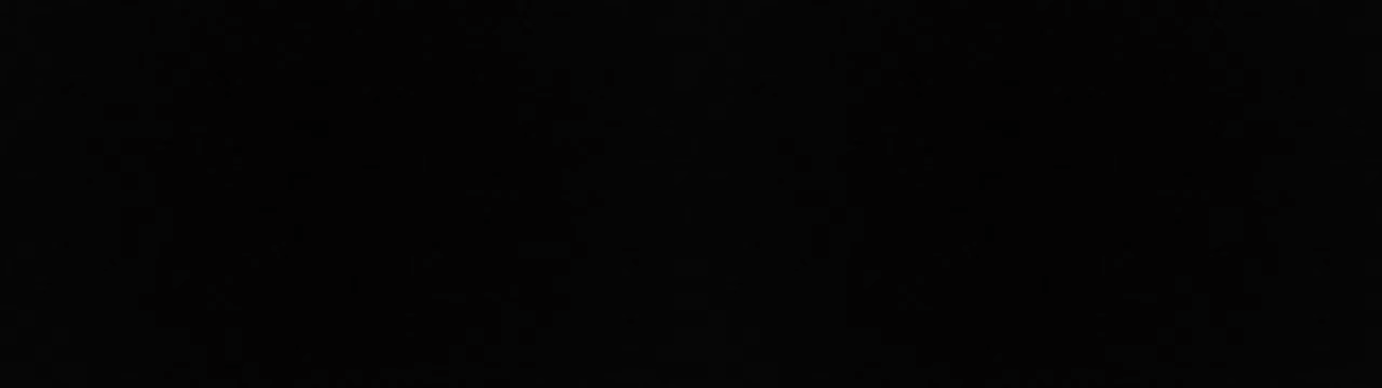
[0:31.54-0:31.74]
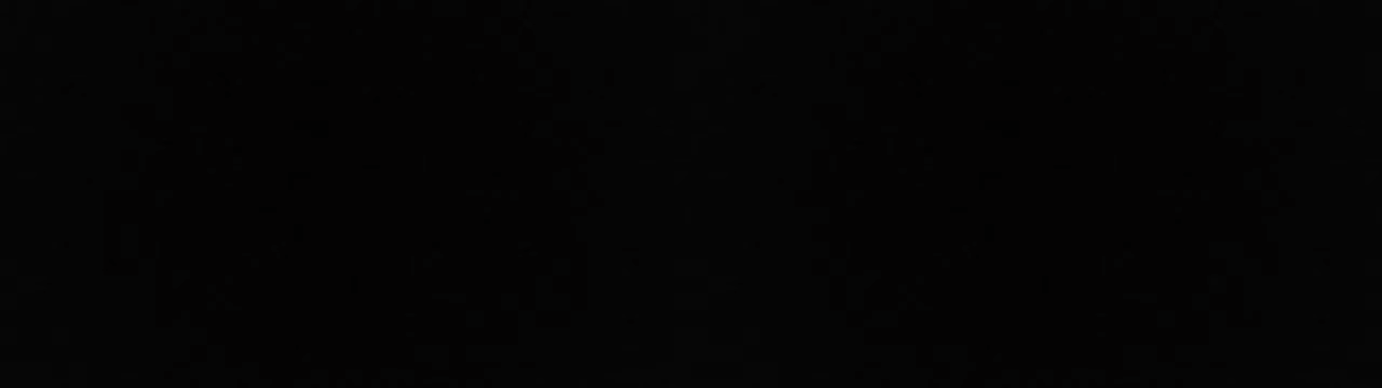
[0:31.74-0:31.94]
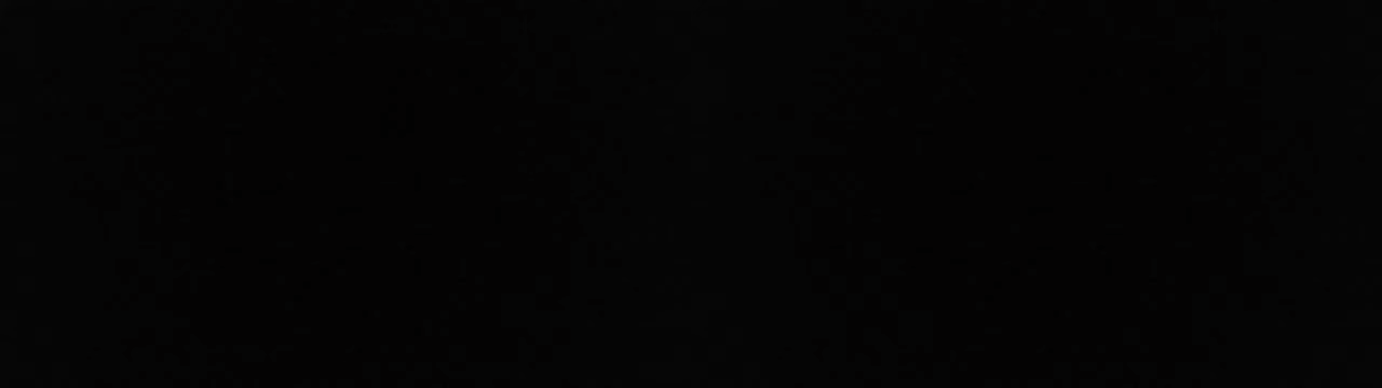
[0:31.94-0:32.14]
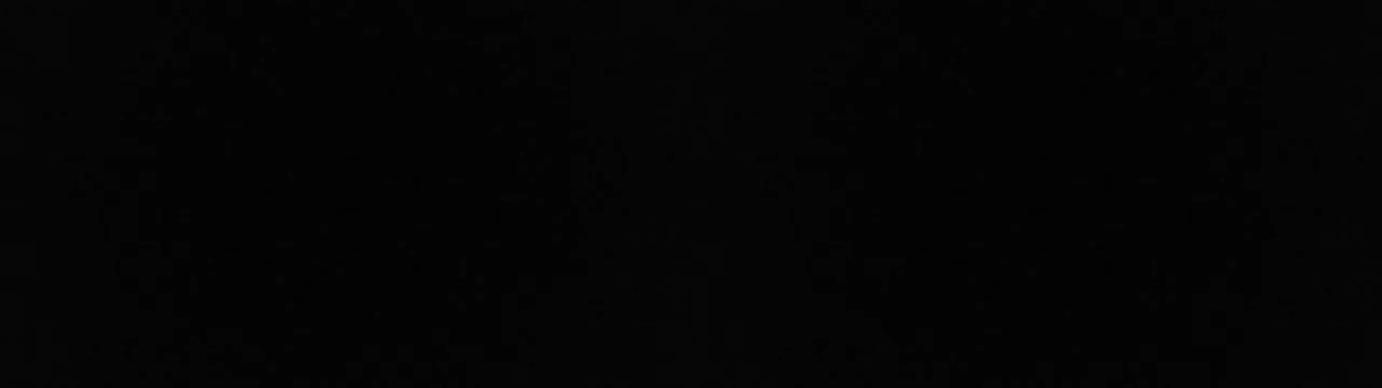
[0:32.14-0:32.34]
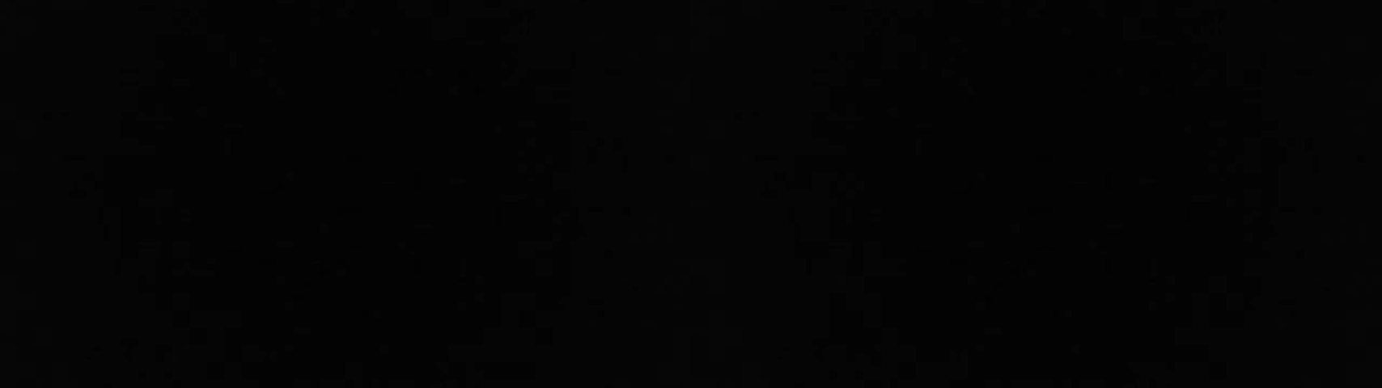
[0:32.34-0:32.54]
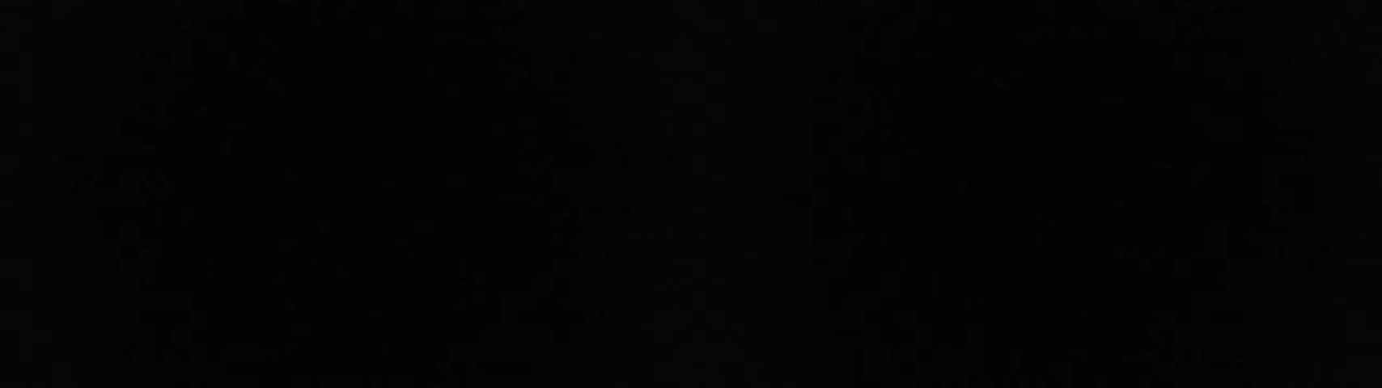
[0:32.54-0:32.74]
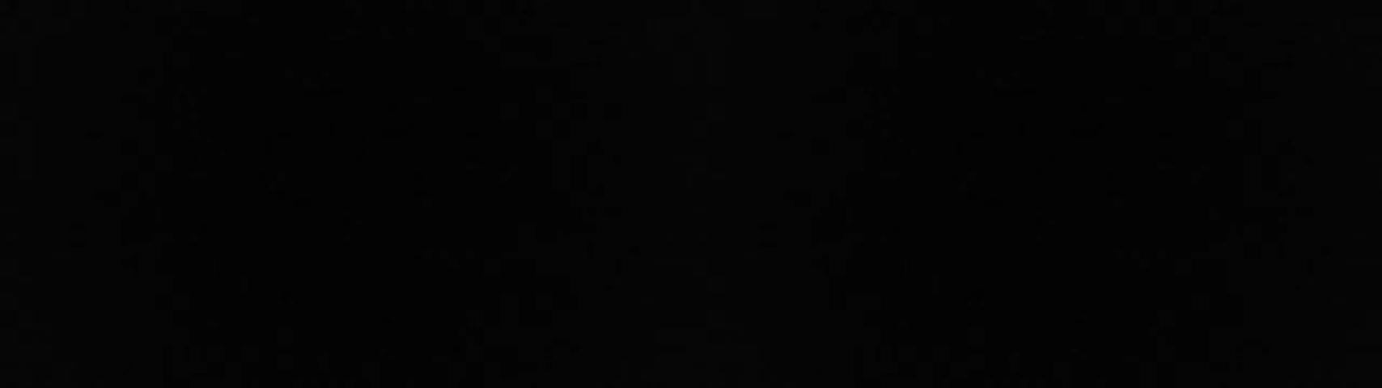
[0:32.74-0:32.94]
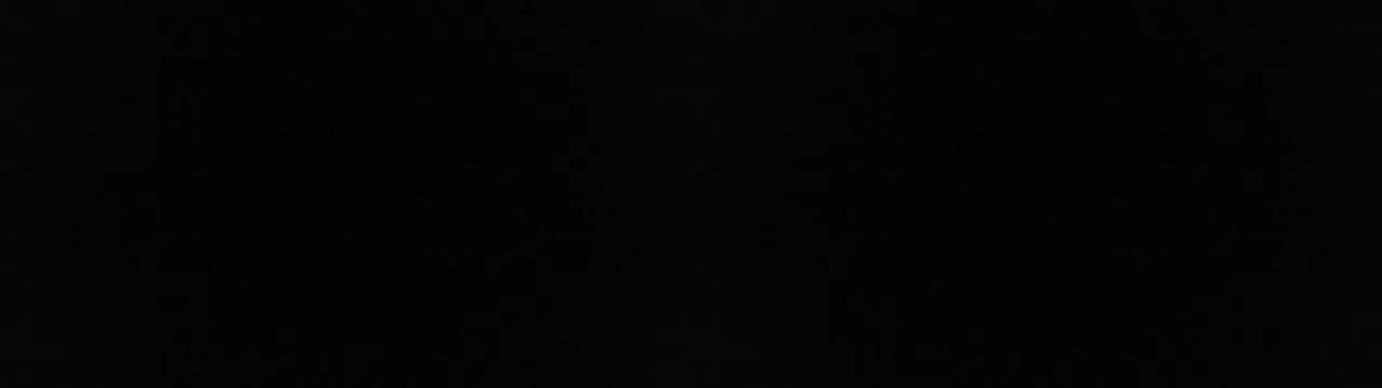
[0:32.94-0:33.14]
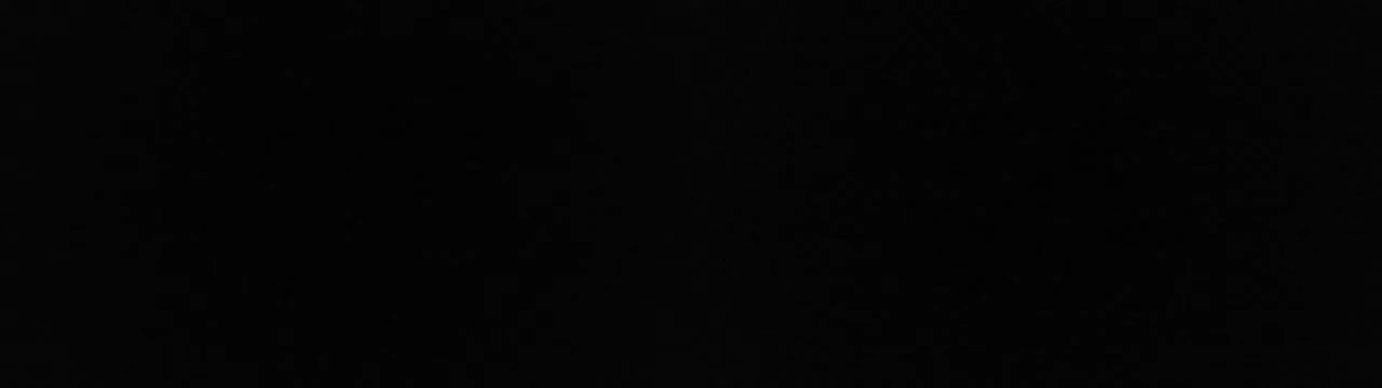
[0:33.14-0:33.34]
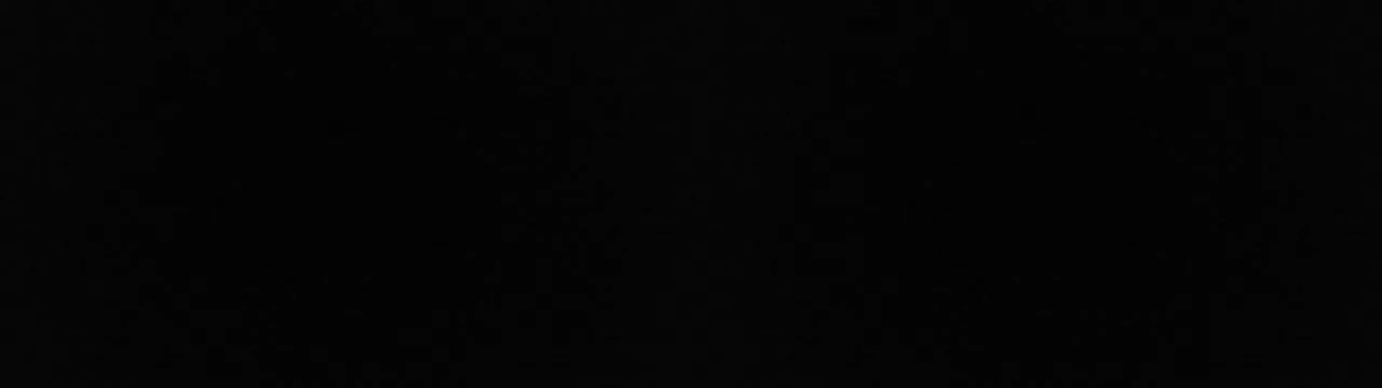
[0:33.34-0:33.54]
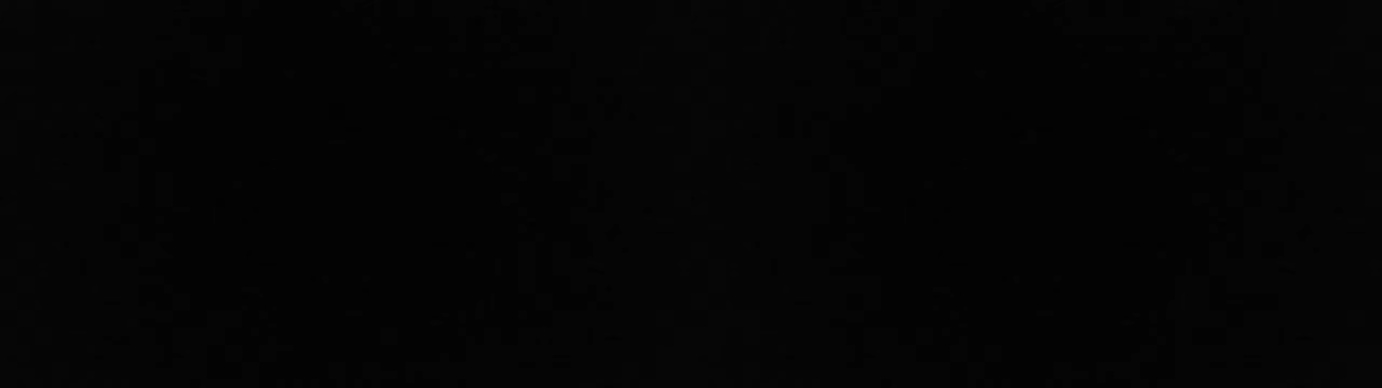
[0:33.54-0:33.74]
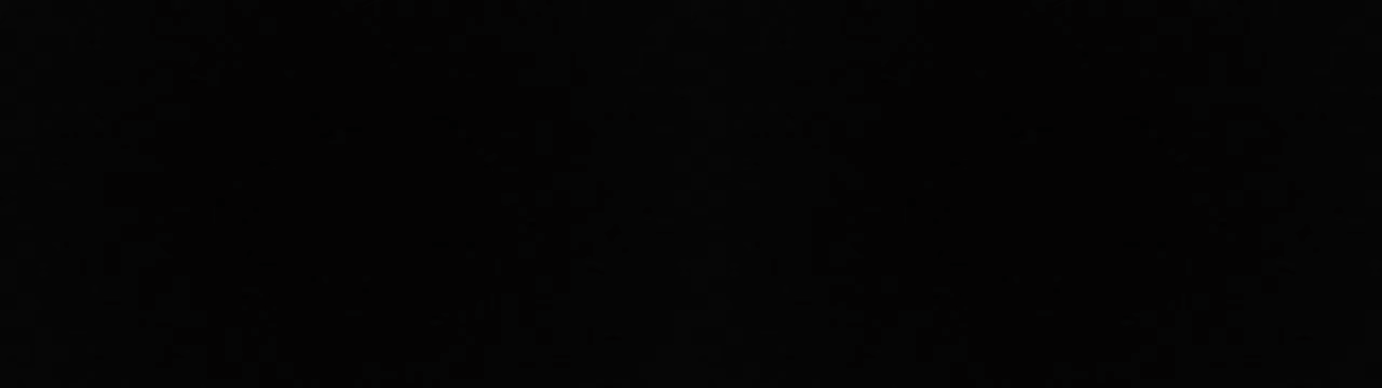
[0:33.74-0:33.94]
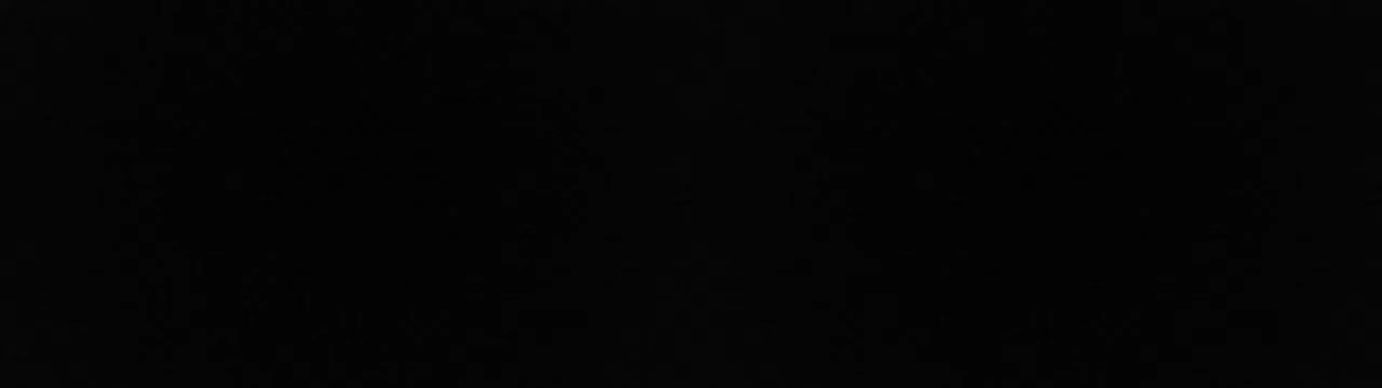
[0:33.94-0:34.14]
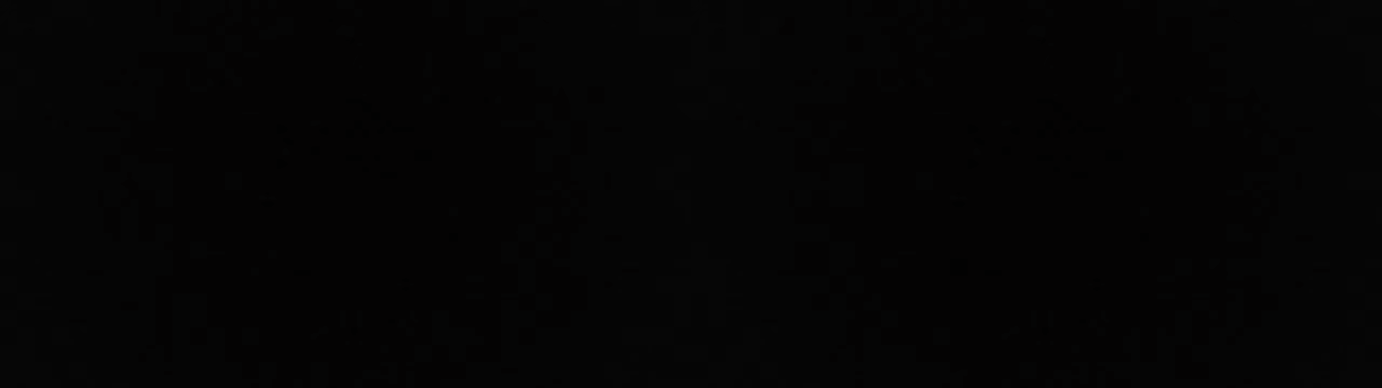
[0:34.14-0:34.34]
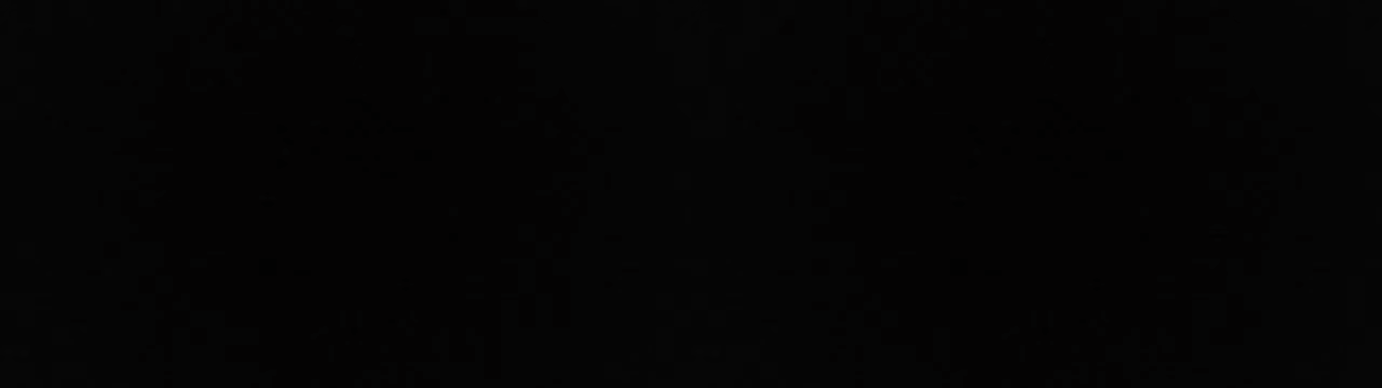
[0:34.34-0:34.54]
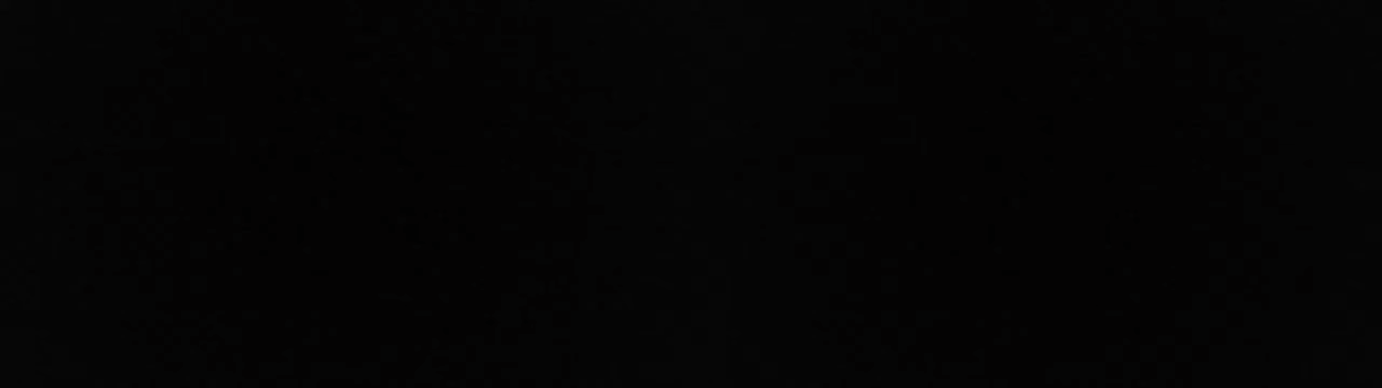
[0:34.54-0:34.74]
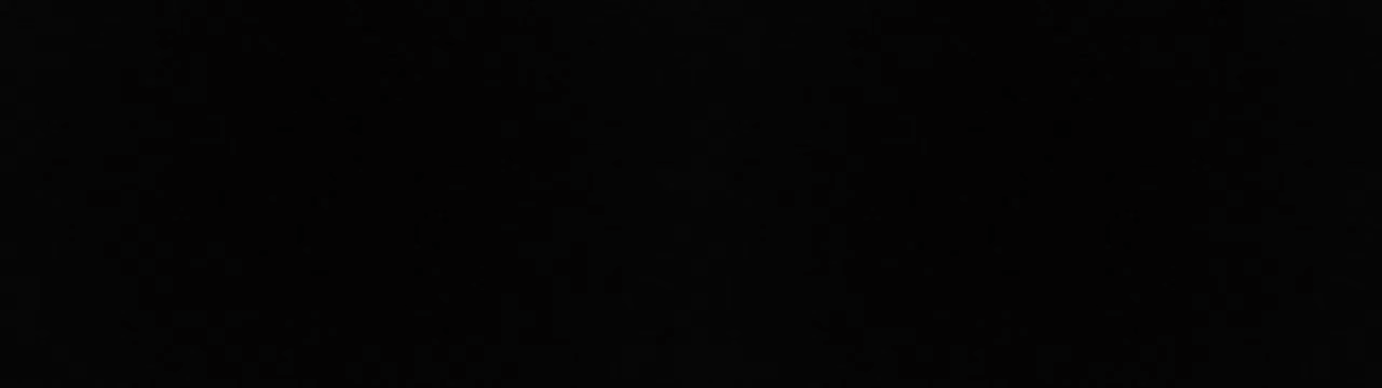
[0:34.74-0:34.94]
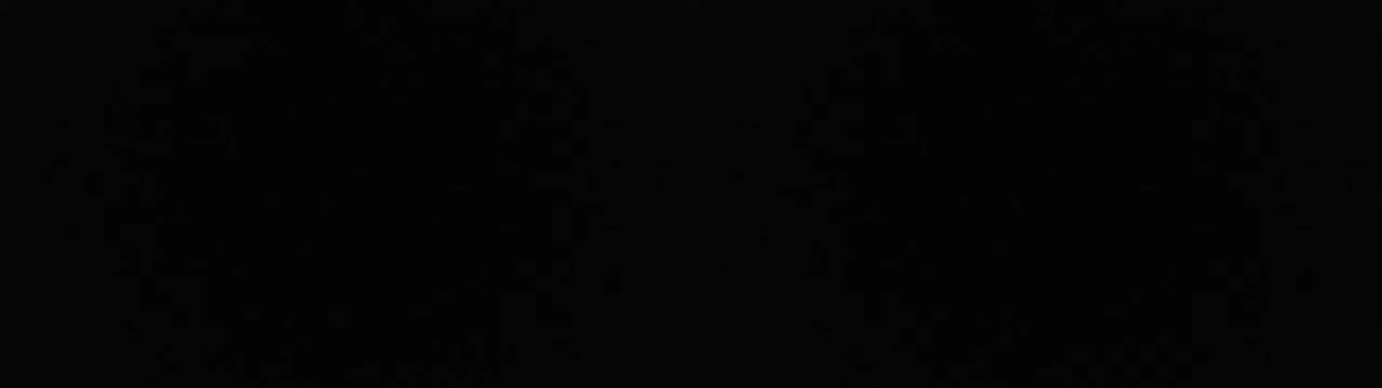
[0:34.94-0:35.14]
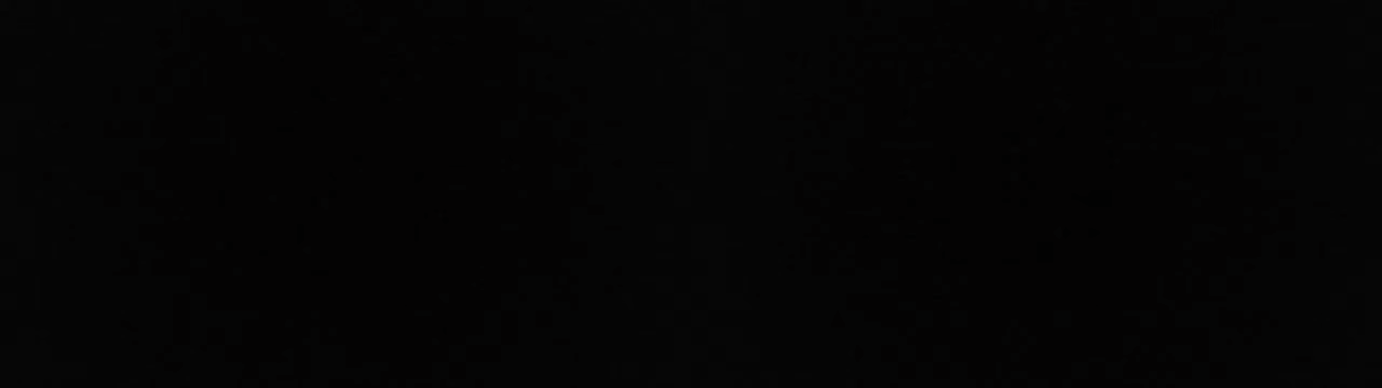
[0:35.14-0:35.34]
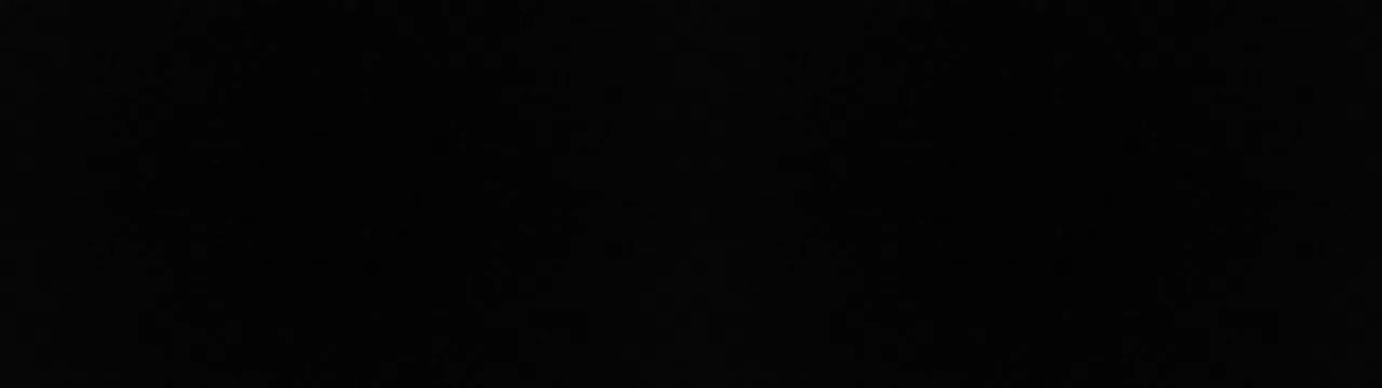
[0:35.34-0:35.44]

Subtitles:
(no speaker visible)